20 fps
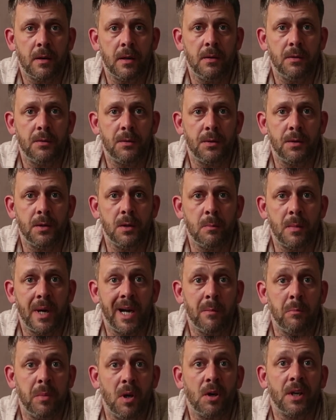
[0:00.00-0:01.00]
go through
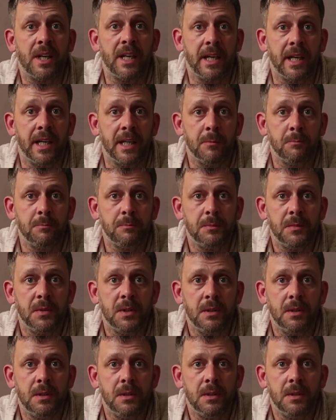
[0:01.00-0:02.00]
my blogging gear
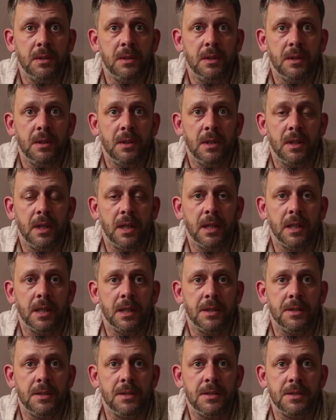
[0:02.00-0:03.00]

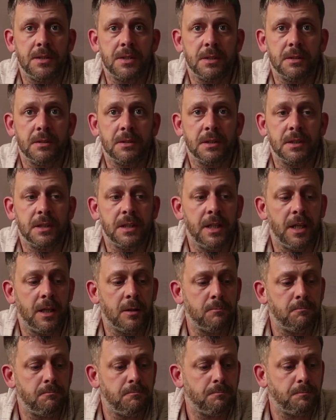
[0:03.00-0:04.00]
and, you
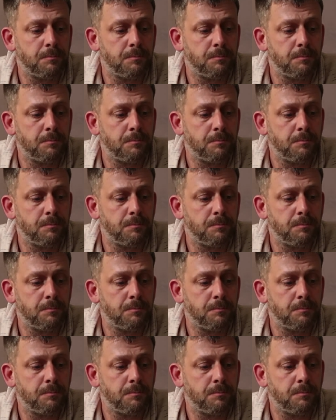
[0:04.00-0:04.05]
know,